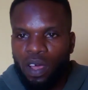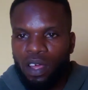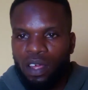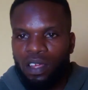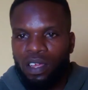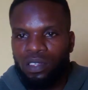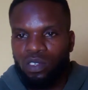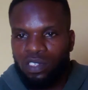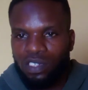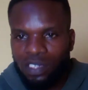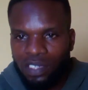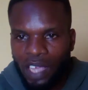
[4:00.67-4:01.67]
well and
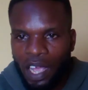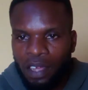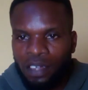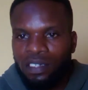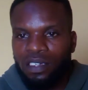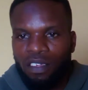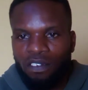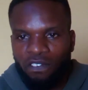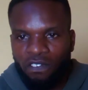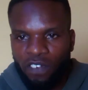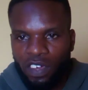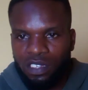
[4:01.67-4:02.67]
to stand
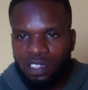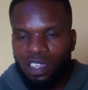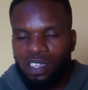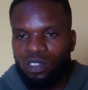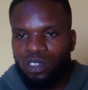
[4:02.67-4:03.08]
fixed